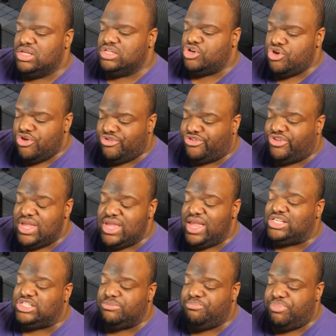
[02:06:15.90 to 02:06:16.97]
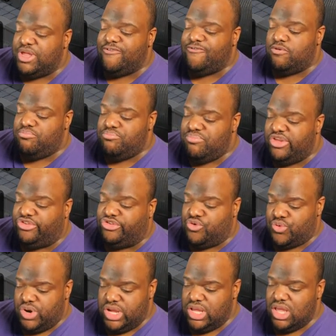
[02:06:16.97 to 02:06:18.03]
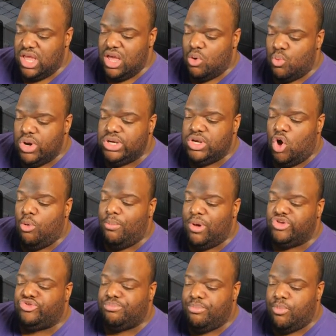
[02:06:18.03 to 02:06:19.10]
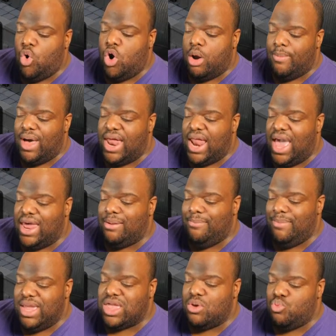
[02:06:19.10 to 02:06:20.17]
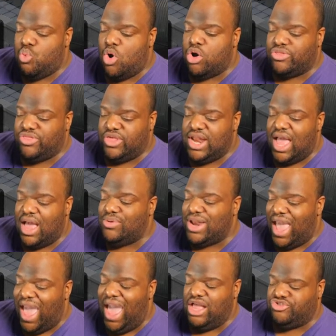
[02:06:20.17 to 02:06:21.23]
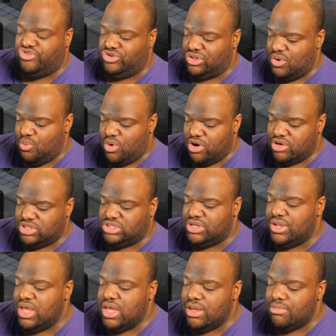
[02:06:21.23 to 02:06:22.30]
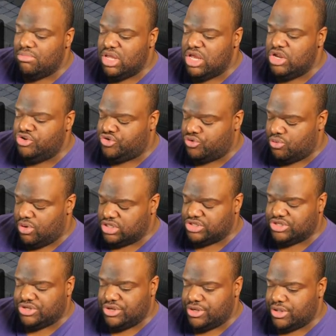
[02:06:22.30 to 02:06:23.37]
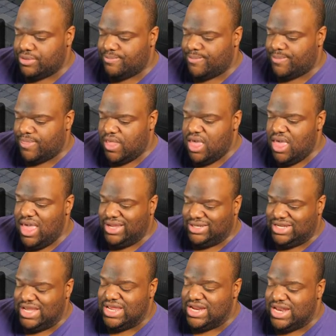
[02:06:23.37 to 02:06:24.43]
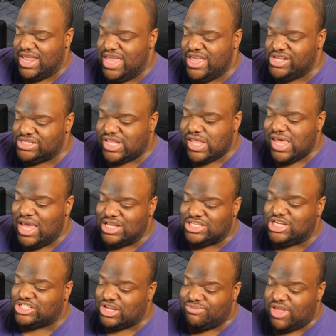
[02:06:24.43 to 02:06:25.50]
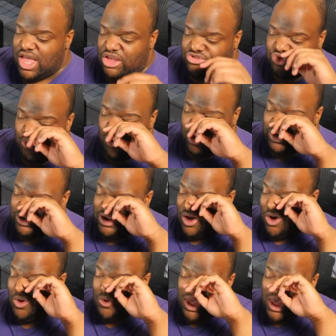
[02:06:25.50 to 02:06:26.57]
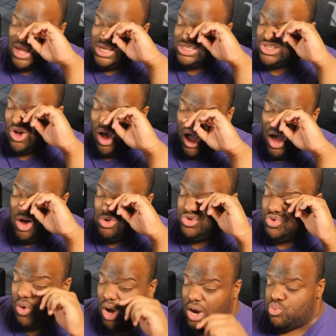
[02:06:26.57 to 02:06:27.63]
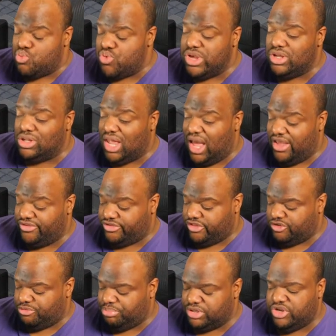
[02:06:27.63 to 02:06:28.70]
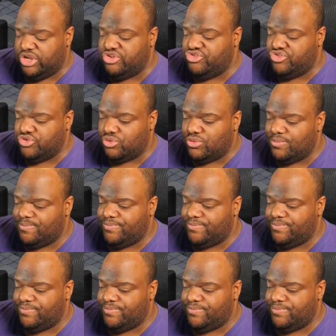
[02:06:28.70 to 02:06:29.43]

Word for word: So you see, it's a bit of a mystery. We know much more about how to make it work than how it actually works. Interesting. Indeed, it is. Is there something else you want to know? So, how do I realize this potential?